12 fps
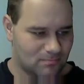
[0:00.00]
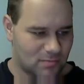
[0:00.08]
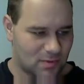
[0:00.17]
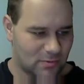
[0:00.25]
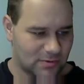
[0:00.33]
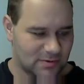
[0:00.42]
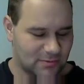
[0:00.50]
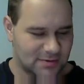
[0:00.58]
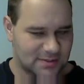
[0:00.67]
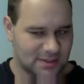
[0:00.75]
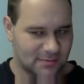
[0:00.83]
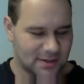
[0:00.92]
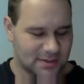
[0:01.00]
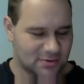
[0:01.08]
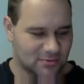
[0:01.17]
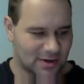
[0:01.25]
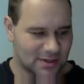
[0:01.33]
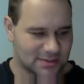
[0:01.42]
We've seen him against a
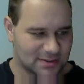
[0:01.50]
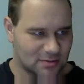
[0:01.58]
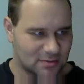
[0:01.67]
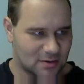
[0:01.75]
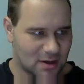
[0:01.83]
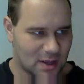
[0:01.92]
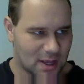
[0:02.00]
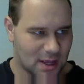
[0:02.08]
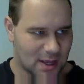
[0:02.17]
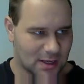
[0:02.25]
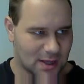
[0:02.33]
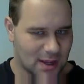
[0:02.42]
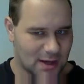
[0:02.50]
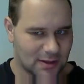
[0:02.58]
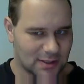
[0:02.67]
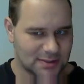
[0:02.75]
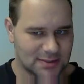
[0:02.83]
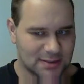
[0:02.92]
wrestler. I kind of like
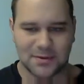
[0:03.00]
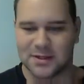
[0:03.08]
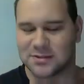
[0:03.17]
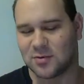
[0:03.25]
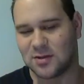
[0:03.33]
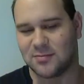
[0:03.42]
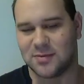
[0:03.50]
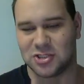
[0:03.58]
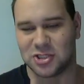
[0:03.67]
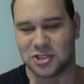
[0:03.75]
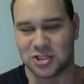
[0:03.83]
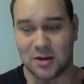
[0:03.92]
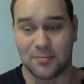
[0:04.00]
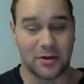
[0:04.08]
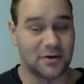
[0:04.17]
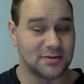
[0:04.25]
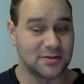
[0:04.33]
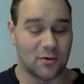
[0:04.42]
to see him against one of the BJJ
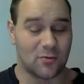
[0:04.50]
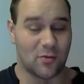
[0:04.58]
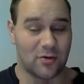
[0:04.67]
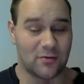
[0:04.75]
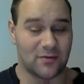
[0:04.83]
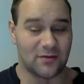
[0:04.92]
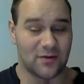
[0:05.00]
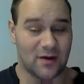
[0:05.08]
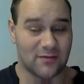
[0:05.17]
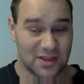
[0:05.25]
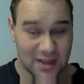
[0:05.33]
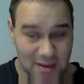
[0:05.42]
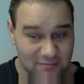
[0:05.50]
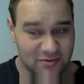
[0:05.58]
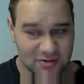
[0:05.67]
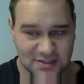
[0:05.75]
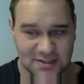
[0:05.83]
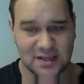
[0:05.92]
players at 155. I think him
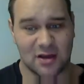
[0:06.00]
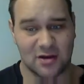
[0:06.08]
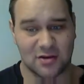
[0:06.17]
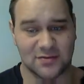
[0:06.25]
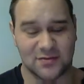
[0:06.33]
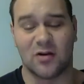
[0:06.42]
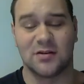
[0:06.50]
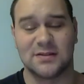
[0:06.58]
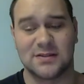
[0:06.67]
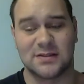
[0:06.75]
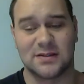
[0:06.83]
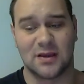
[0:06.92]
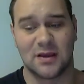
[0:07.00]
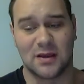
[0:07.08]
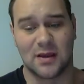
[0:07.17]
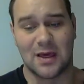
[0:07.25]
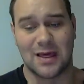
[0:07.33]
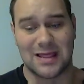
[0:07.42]
versus Thiago Tavares.
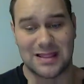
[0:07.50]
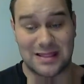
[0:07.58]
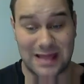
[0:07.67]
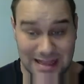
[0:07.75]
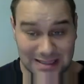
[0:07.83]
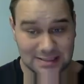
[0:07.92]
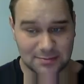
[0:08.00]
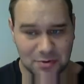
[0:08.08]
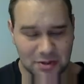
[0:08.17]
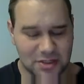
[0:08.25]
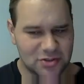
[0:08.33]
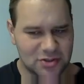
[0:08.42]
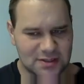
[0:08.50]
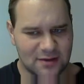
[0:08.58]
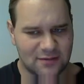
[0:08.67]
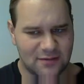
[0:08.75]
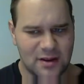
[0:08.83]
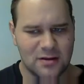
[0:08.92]
That's a pretty interesting
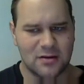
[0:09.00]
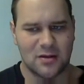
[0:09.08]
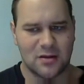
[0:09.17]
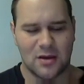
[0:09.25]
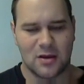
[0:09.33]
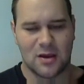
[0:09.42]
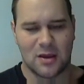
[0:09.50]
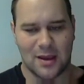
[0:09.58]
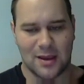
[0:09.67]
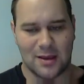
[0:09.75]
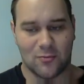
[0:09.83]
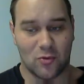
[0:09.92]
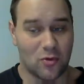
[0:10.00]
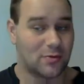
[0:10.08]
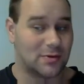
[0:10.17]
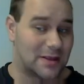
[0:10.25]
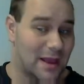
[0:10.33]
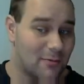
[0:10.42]
fight, and we'll go with
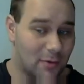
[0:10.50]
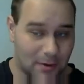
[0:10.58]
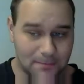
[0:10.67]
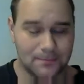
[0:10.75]
that one.